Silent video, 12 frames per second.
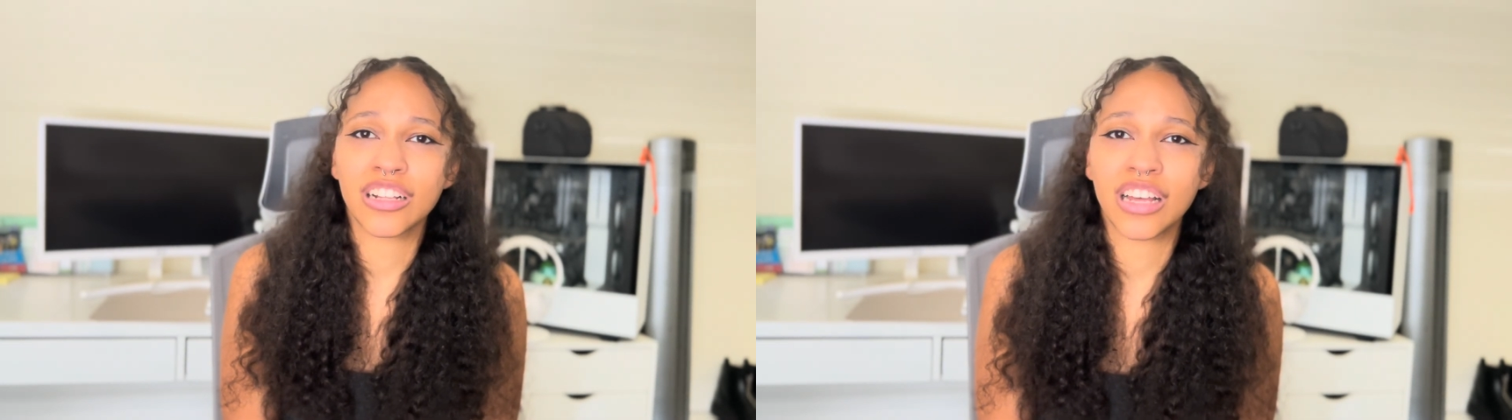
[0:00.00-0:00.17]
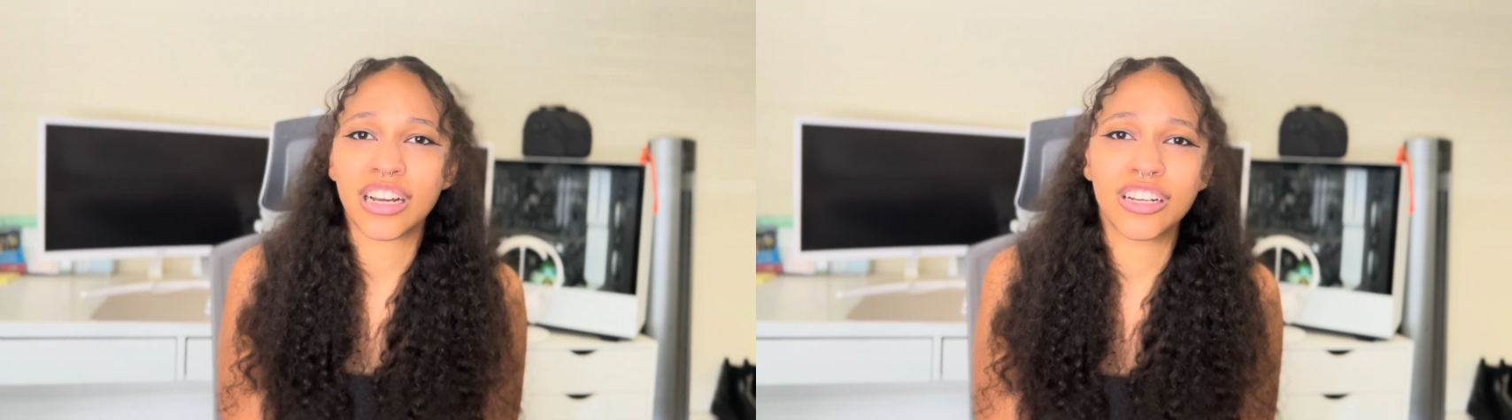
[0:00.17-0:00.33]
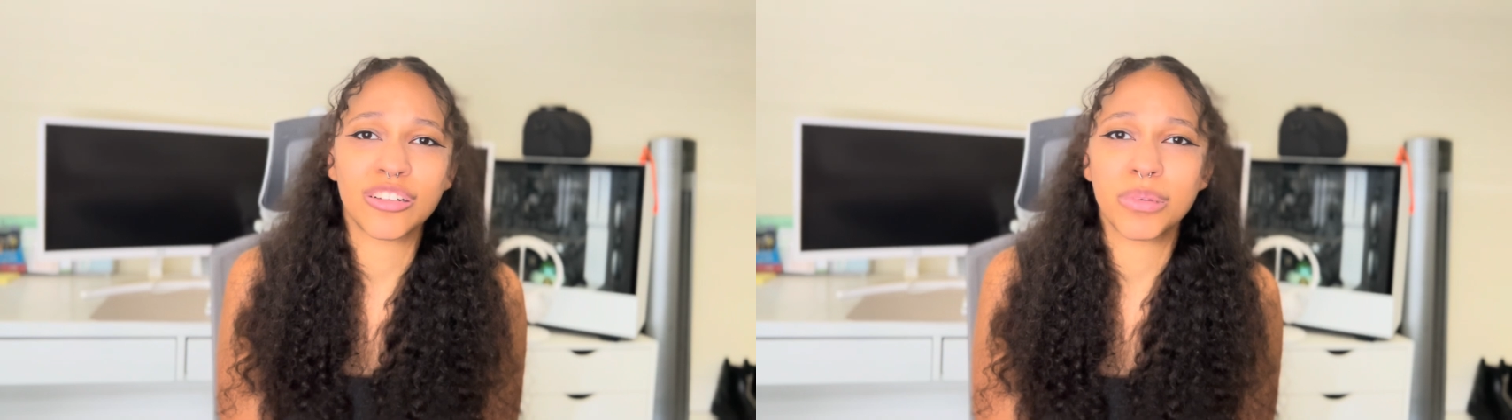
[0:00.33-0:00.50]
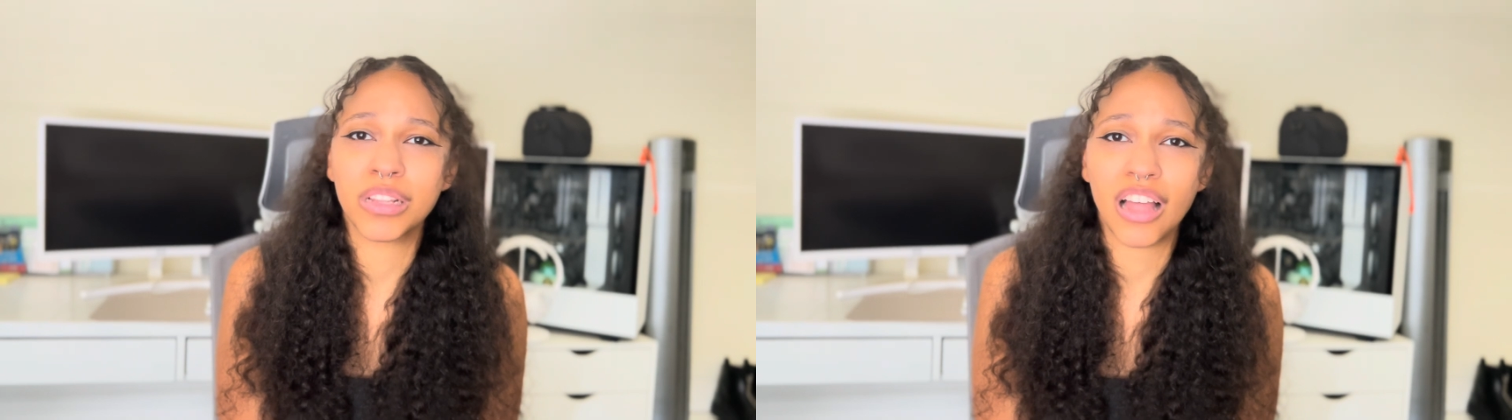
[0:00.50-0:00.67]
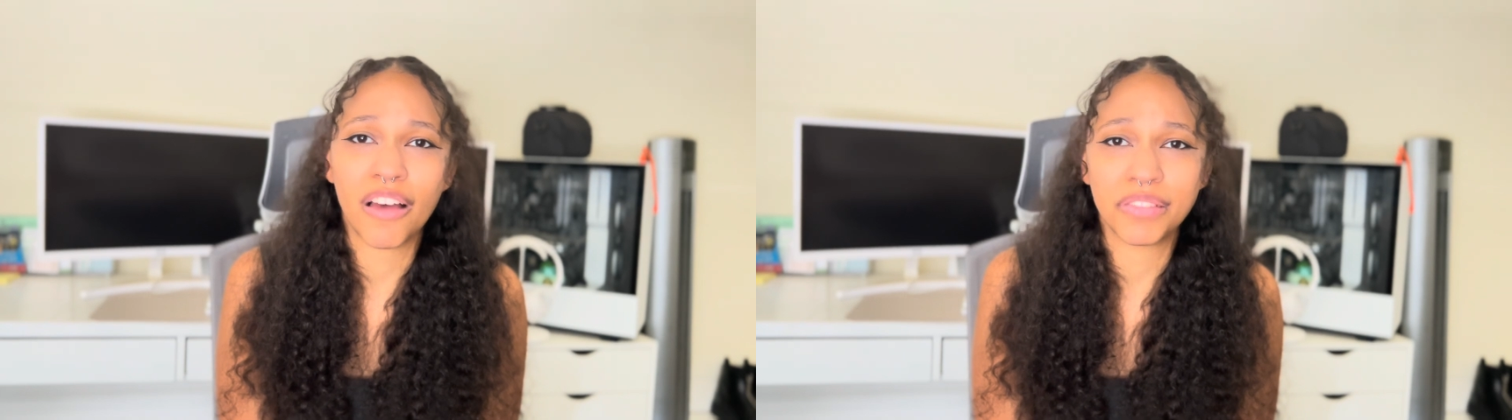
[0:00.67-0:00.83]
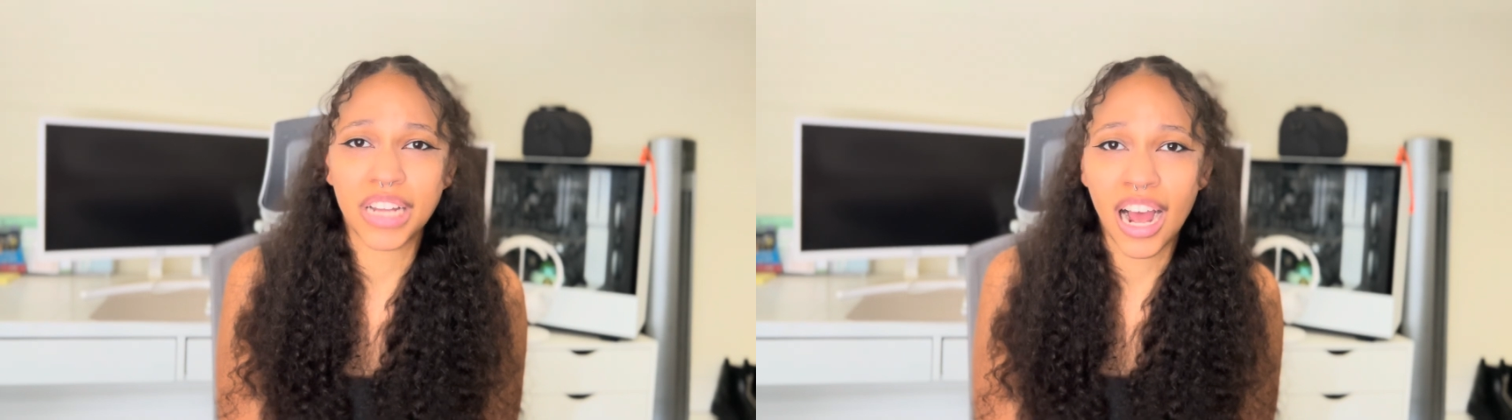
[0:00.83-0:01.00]
that could have been
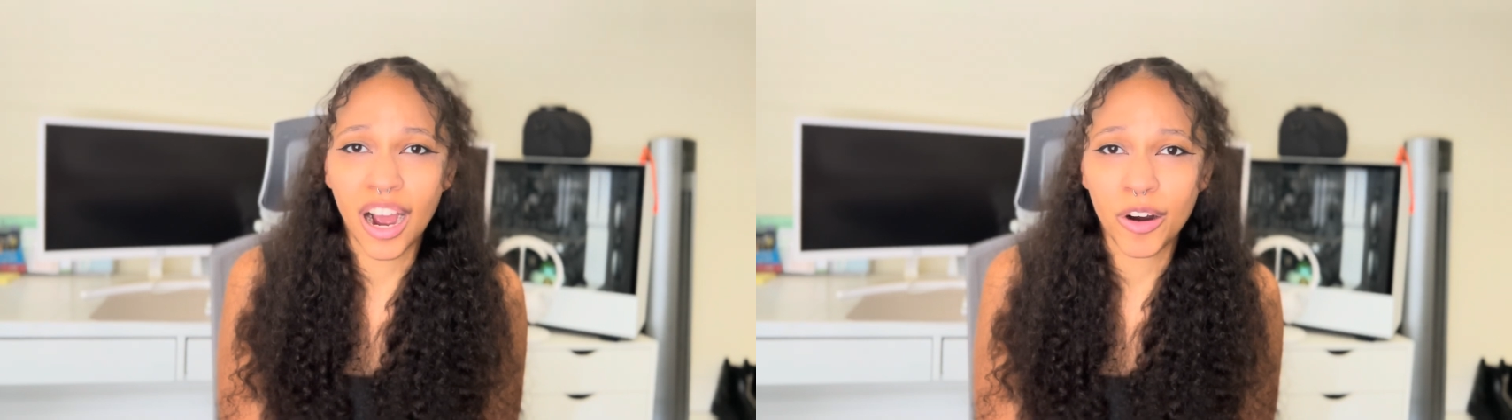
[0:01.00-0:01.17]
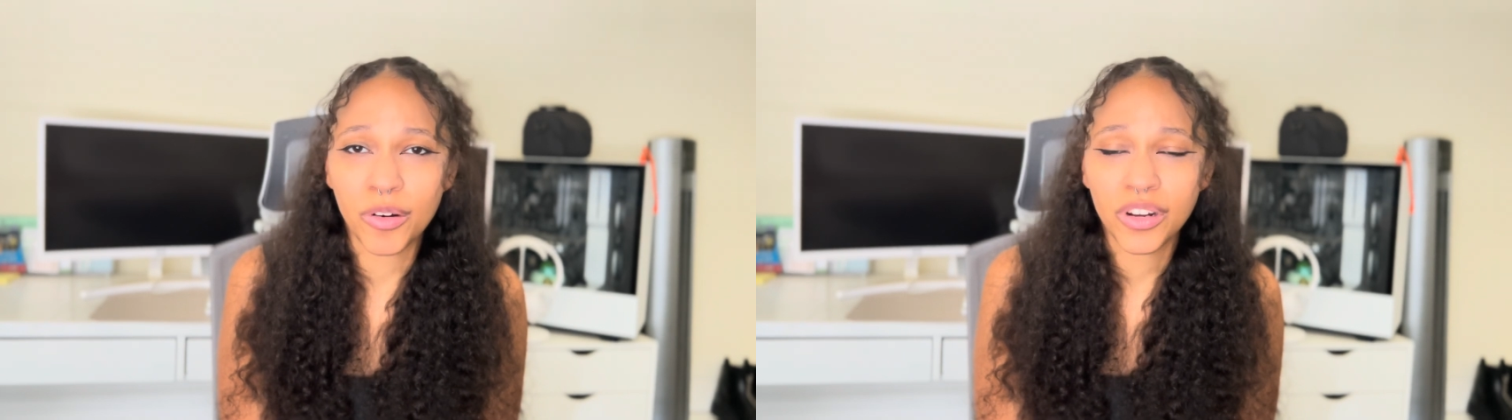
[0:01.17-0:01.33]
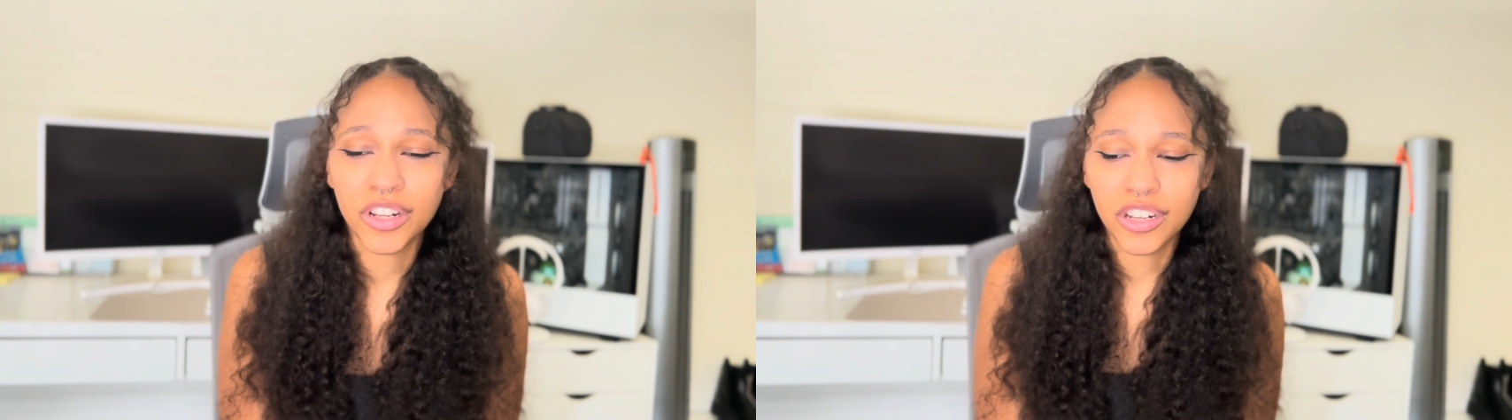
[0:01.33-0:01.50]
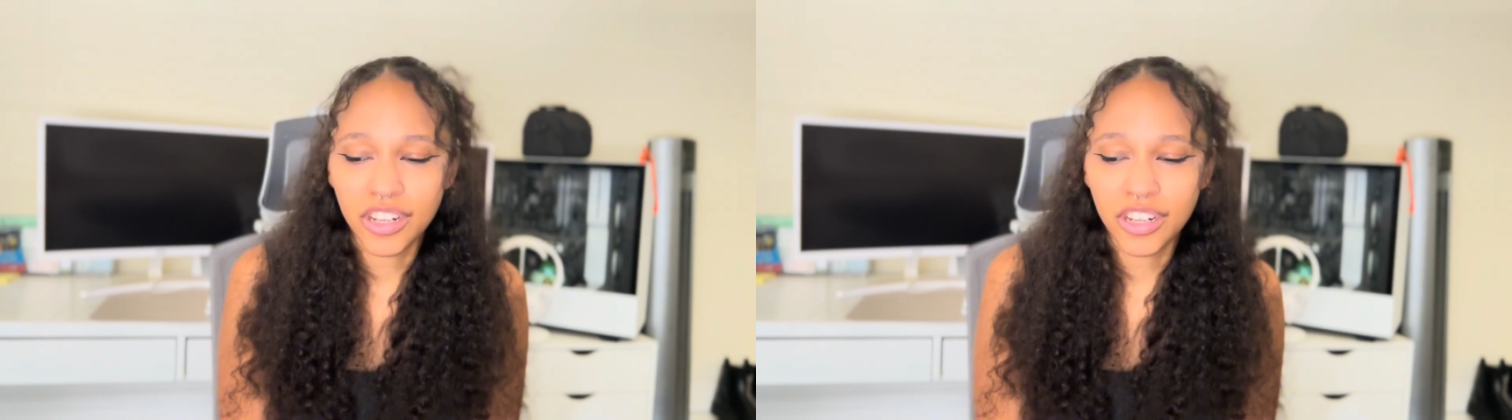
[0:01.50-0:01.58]
left out.